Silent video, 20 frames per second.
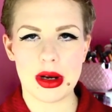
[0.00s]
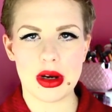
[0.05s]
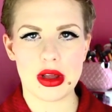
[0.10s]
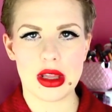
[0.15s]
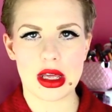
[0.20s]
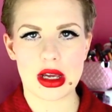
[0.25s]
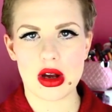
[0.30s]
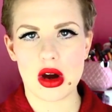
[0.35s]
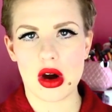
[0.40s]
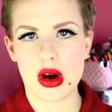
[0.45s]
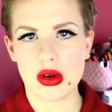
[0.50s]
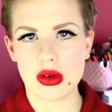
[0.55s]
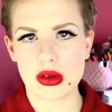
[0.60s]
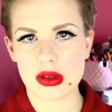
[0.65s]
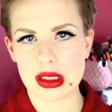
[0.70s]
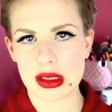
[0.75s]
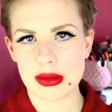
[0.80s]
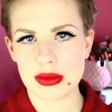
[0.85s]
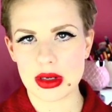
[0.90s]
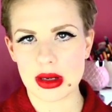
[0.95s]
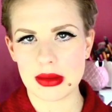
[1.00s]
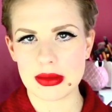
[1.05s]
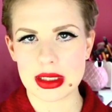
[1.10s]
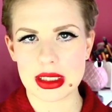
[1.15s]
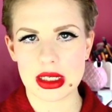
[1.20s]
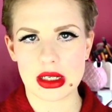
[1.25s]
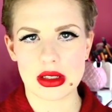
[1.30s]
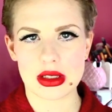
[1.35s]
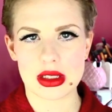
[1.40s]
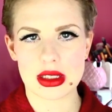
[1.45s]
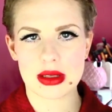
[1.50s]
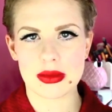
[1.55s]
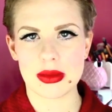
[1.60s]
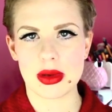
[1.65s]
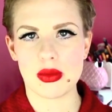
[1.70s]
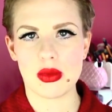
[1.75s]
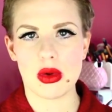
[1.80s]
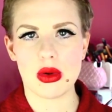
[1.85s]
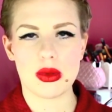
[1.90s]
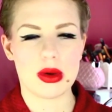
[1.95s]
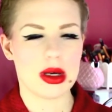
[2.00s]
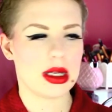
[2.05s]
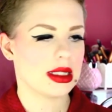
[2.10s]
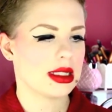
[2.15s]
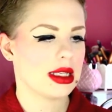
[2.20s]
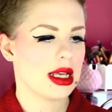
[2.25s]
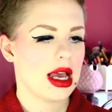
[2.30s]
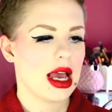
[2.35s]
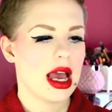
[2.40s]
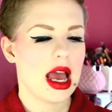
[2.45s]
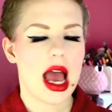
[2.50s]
I know that Coles sometimes sells them, and Woolworths,